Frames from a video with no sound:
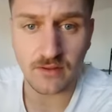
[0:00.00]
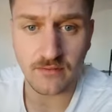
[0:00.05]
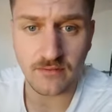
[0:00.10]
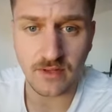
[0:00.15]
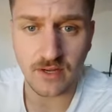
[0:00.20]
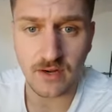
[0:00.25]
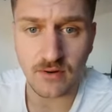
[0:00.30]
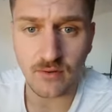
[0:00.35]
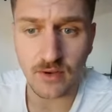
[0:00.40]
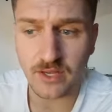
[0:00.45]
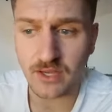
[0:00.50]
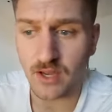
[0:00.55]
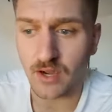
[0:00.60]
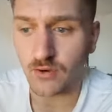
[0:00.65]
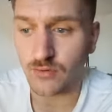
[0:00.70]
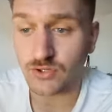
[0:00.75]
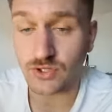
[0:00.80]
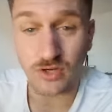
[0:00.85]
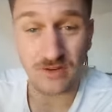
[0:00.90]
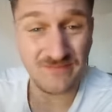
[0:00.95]
you know, I
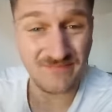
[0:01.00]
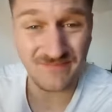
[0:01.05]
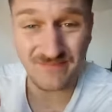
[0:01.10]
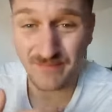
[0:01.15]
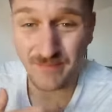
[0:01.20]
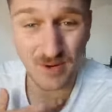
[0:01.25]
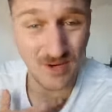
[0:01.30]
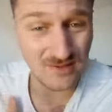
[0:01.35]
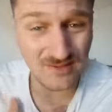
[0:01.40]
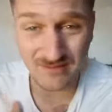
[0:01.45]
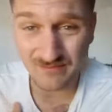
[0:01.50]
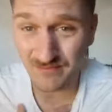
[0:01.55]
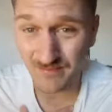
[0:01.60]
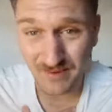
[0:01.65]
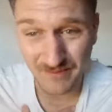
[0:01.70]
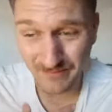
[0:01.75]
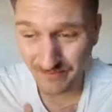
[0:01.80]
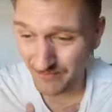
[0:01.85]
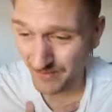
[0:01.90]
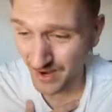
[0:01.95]
coach are pers-
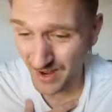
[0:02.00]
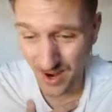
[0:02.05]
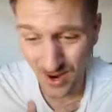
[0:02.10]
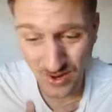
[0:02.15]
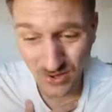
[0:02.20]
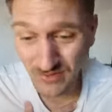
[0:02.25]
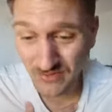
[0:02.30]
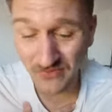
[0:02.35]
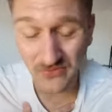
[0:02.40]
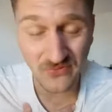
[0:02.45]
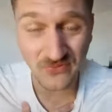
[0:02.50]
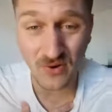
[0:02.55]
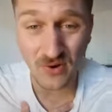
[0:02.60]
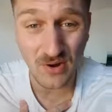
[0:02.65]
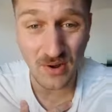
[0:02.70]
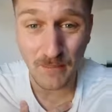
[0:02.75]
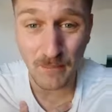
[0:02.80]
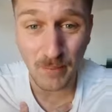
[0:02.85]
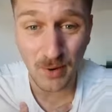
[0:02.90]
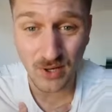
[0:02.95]
my own
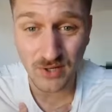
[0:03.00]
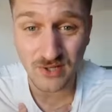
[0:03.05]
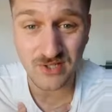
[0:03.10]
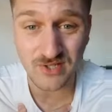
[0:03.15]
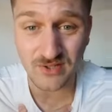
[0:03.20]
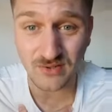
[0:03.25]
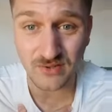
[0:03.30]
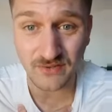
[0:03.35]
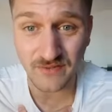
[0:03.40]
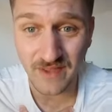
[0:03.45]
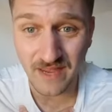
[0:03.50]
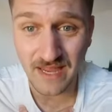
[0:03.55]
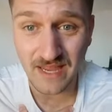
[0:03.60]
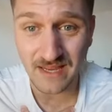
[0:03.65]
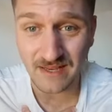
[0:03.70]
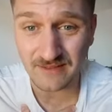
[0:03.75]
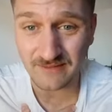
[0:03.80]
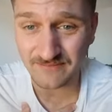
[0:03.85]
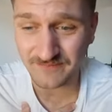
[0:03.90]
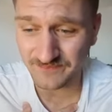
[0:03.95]
fucking personal
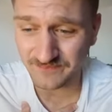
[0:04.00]
thing.